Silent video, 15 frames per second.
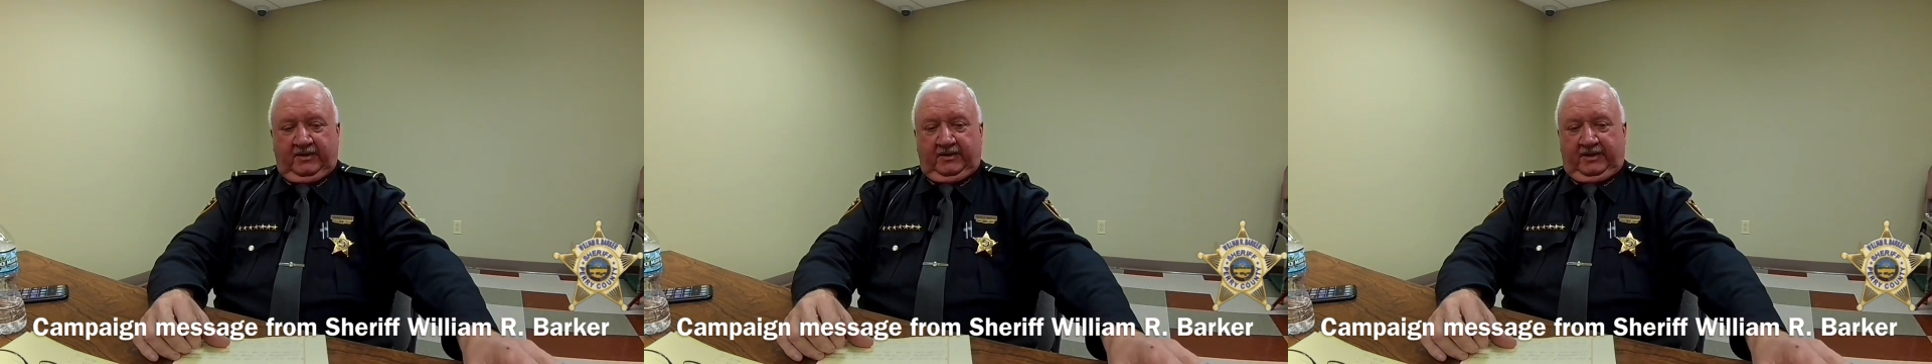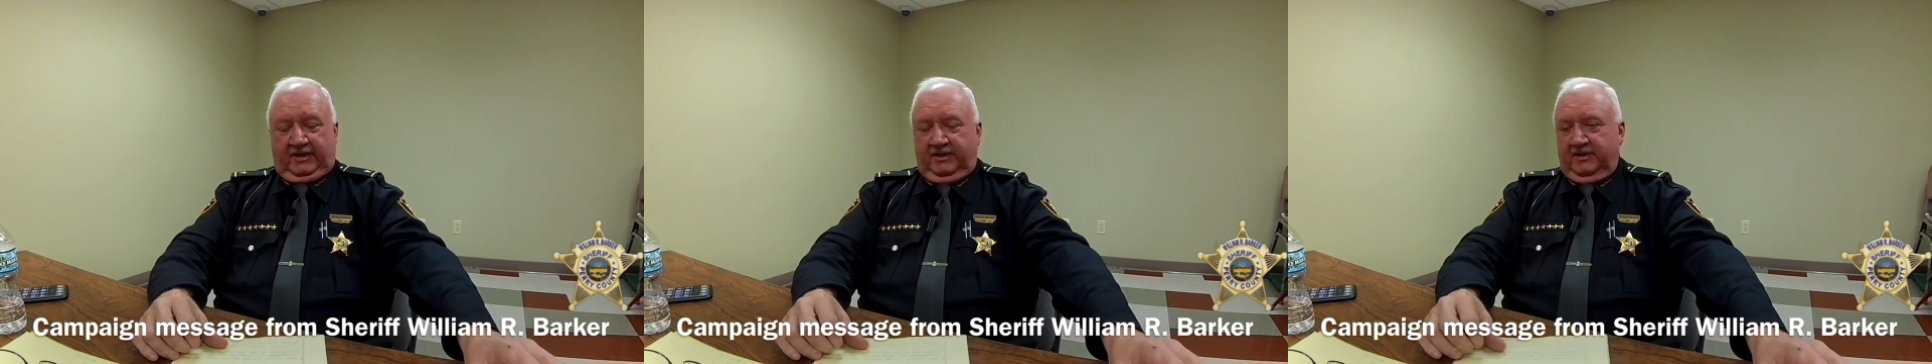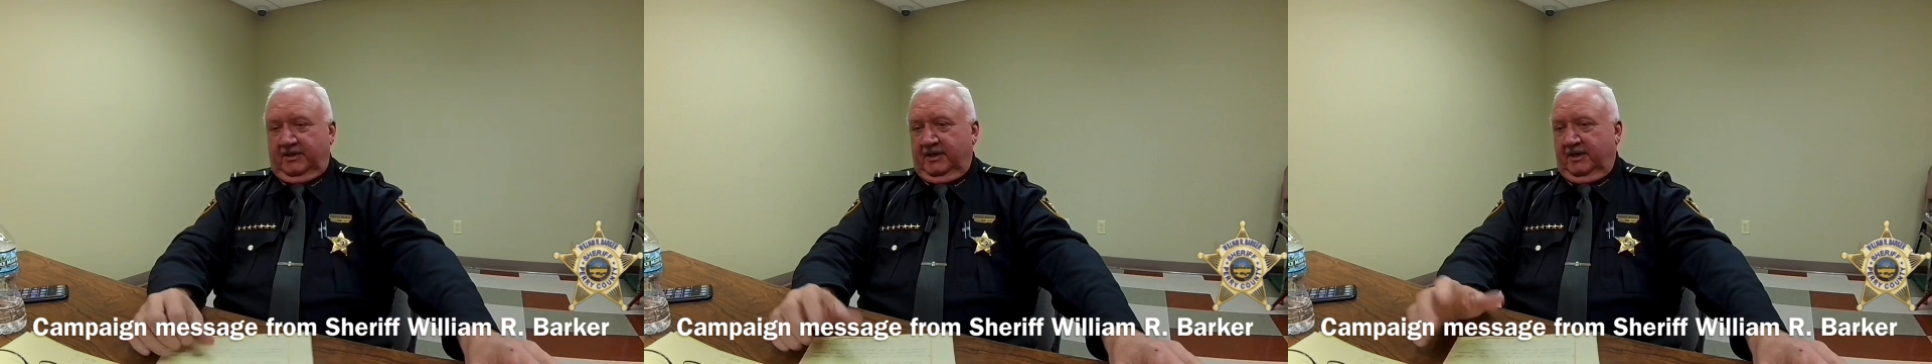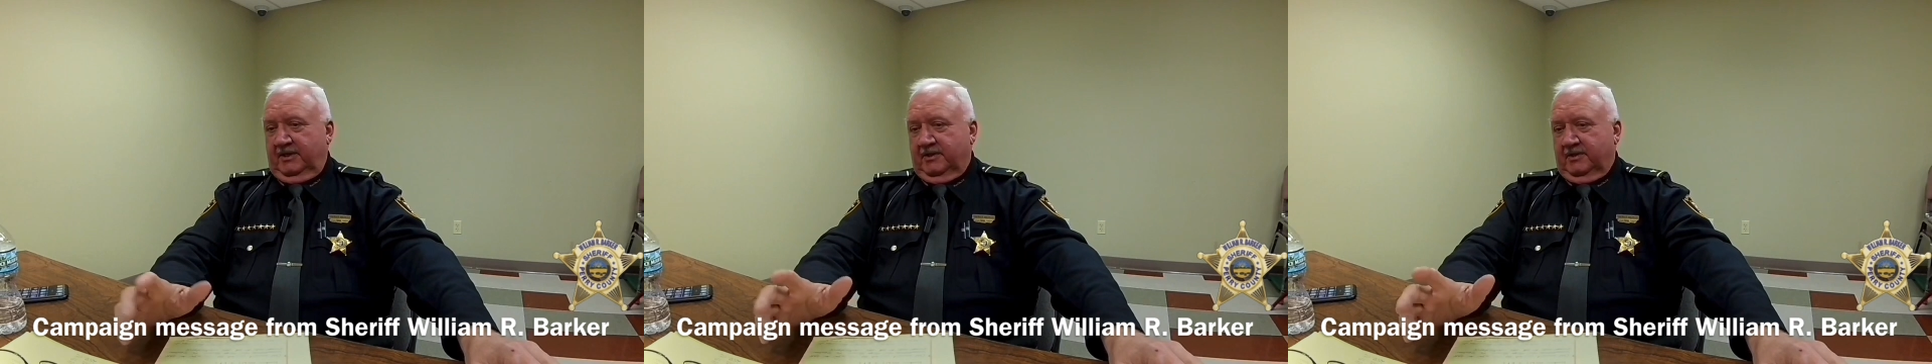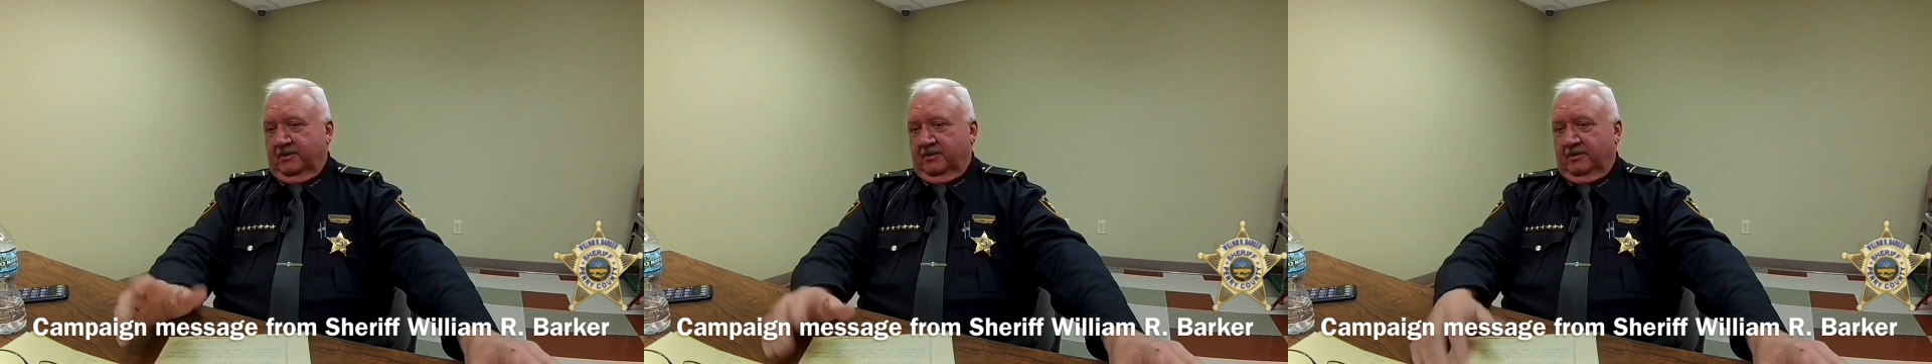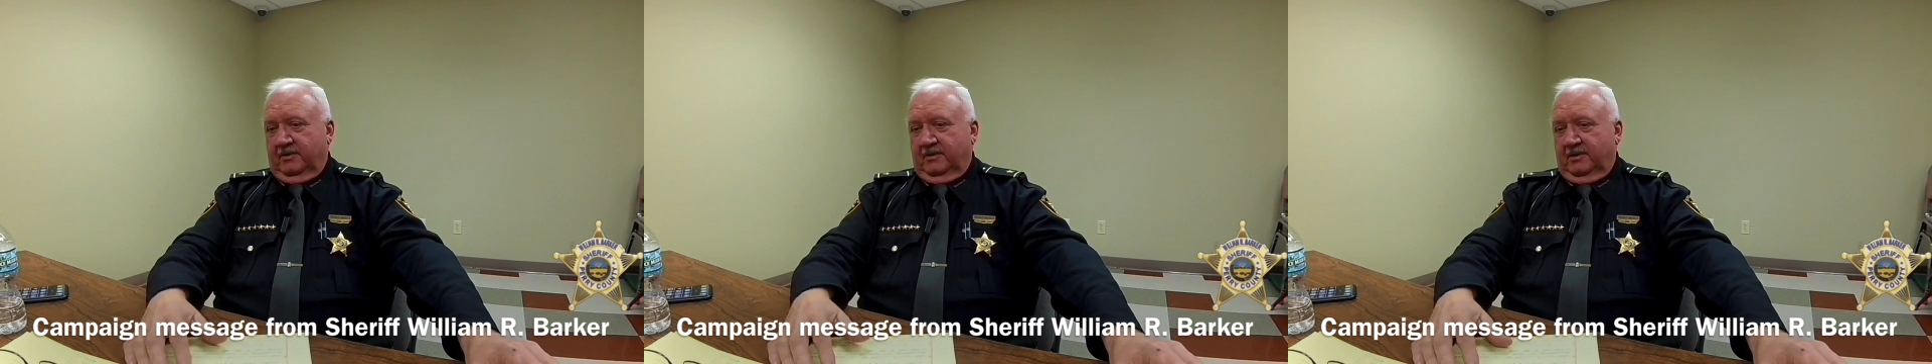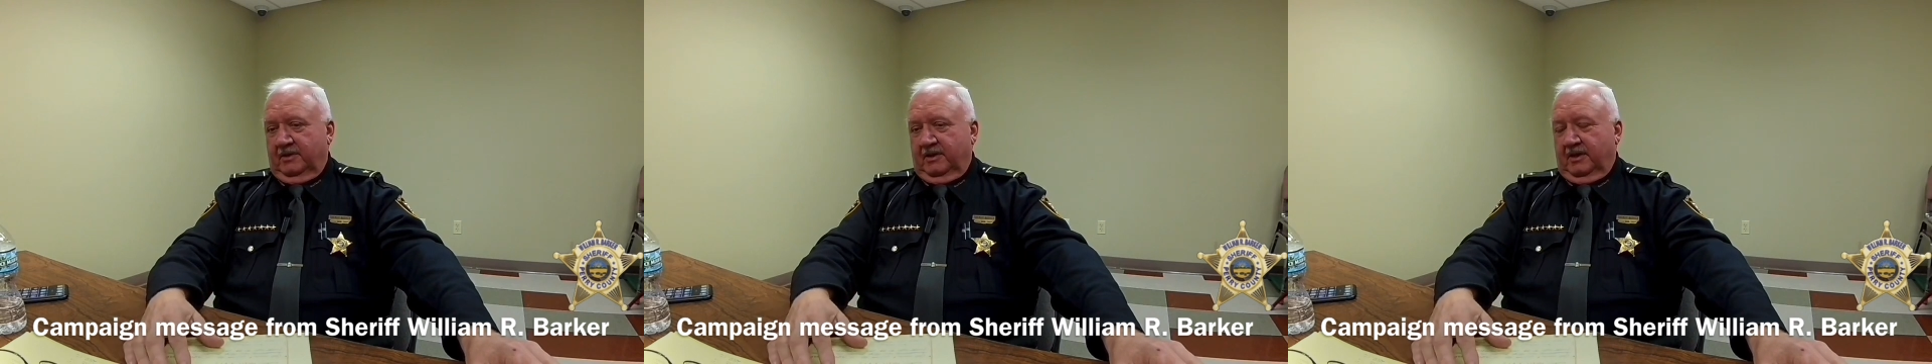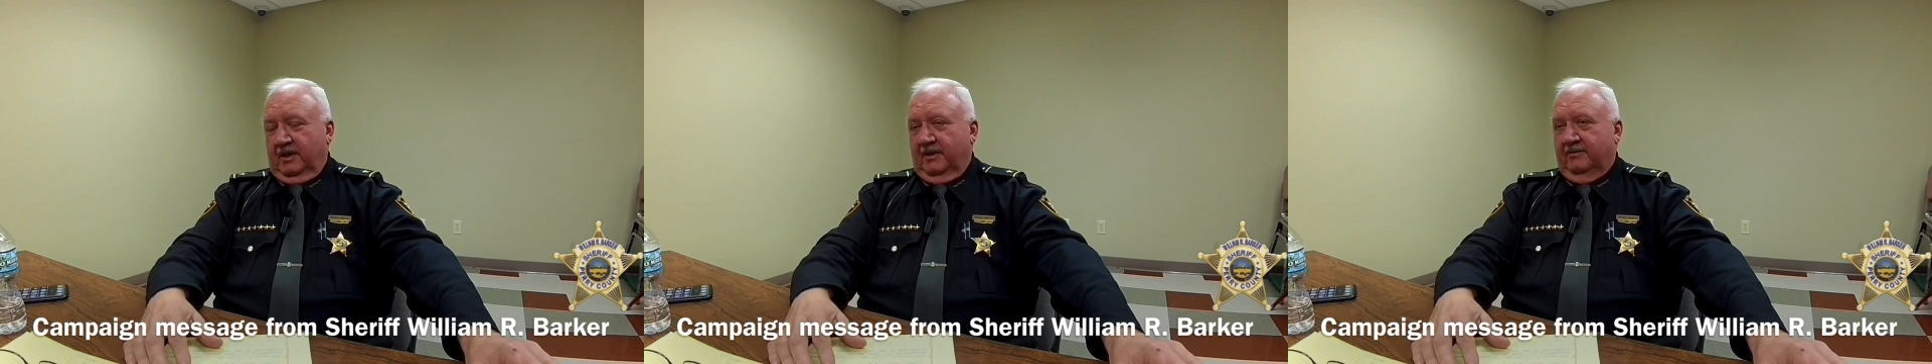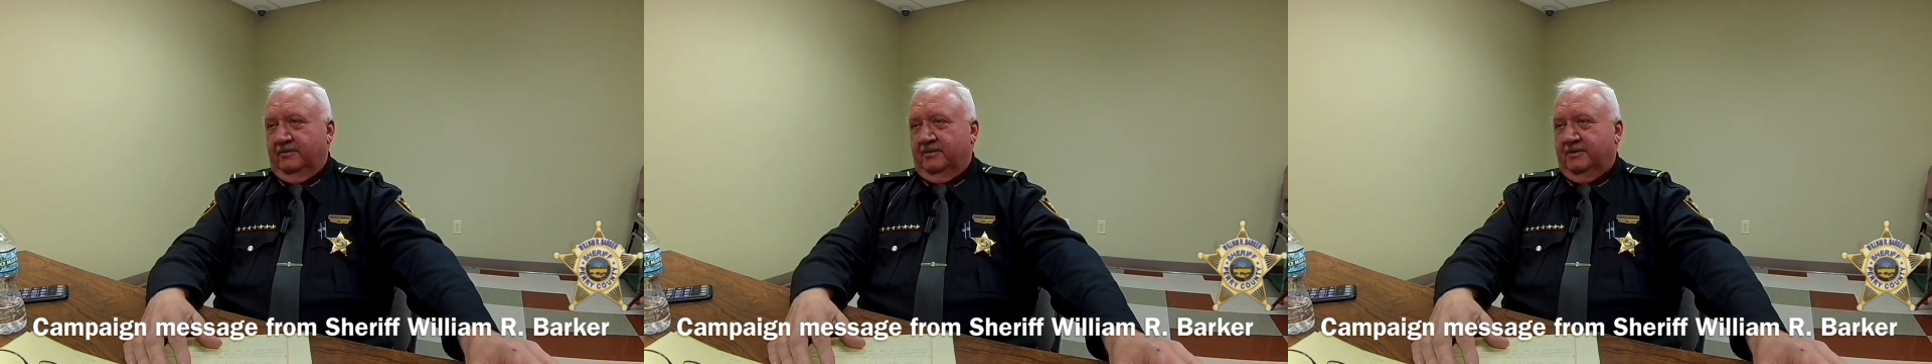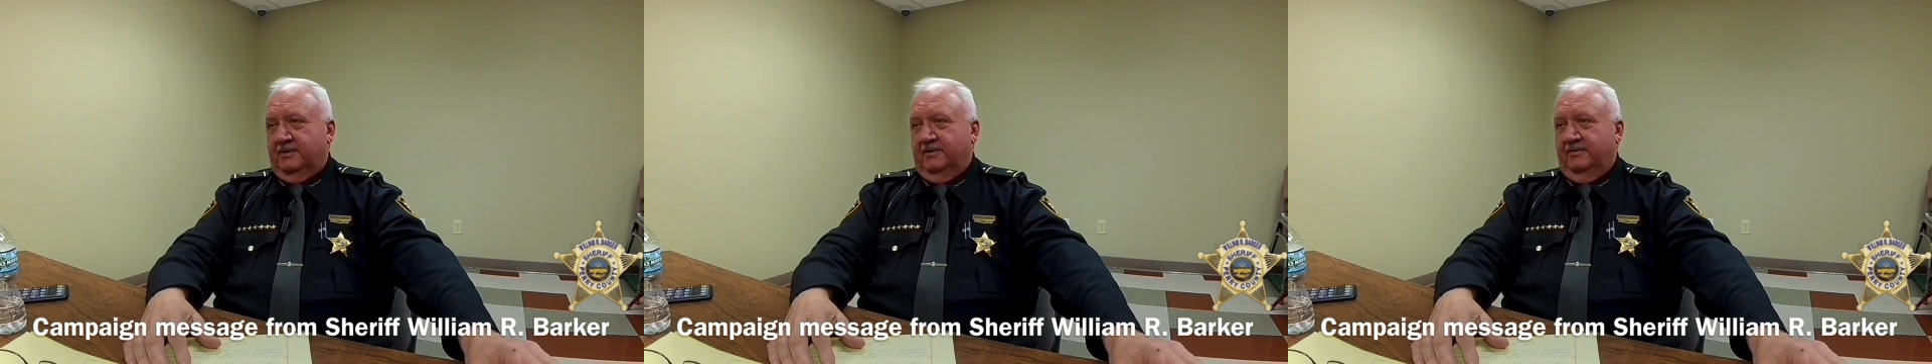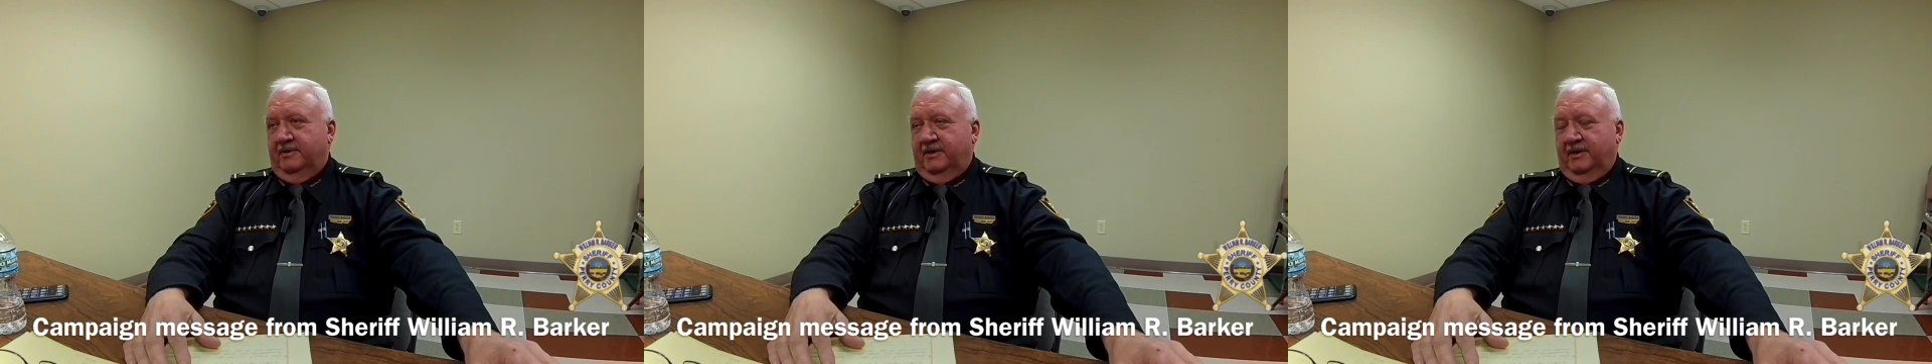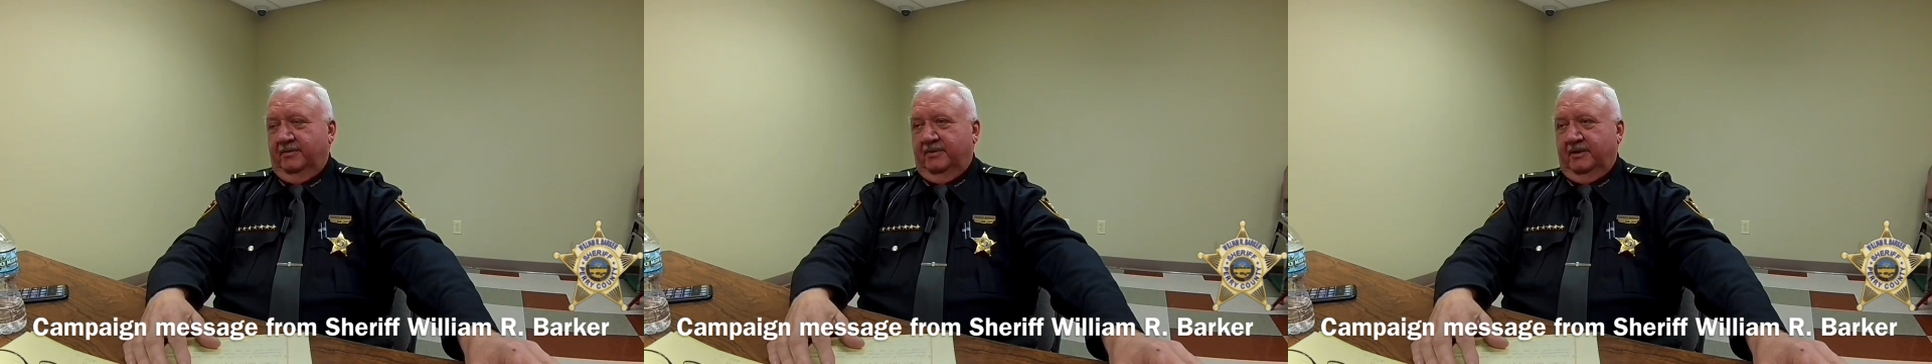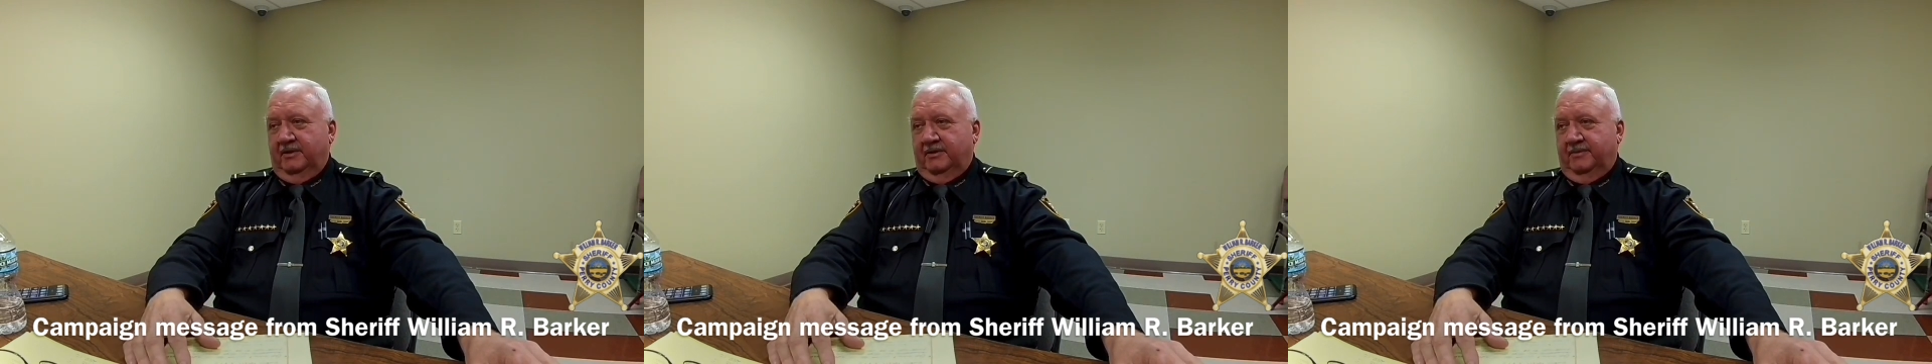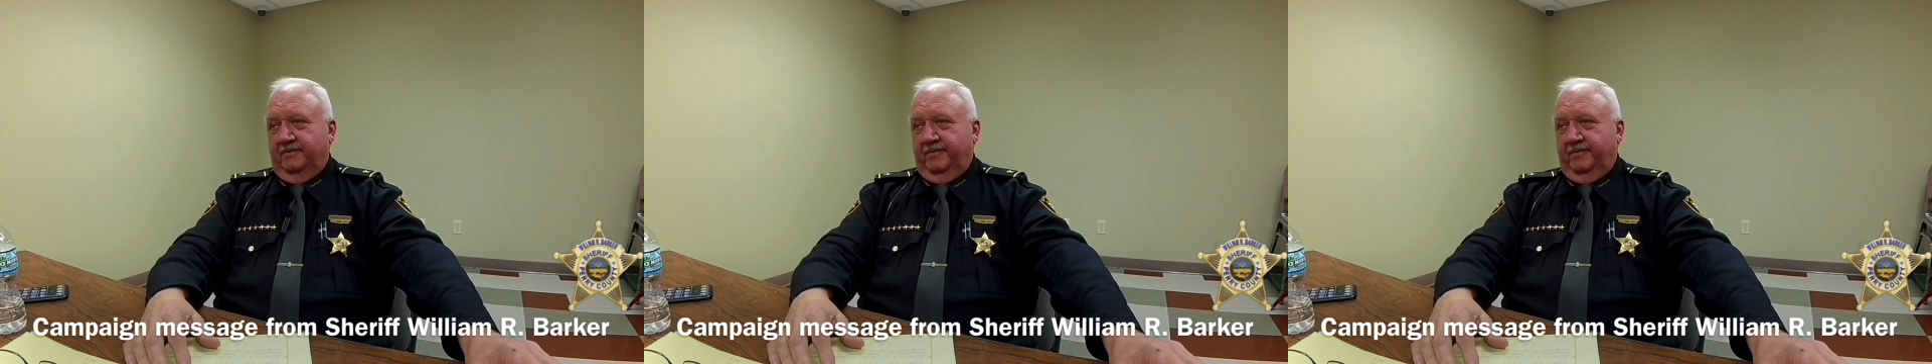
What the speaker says: the educational levels of the deputies.